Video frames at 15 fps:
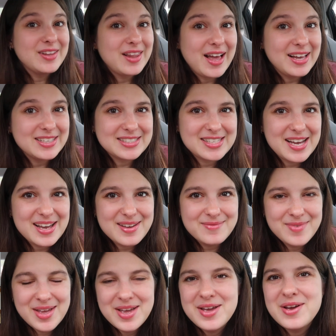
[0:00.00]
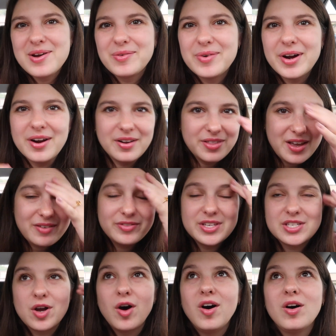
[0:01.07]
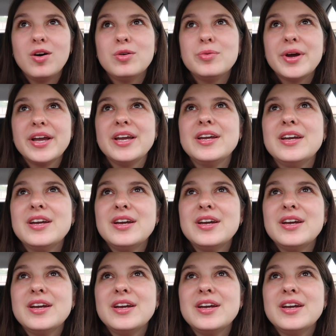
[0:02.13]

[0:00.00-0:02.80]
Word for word: it last time where they have this hallway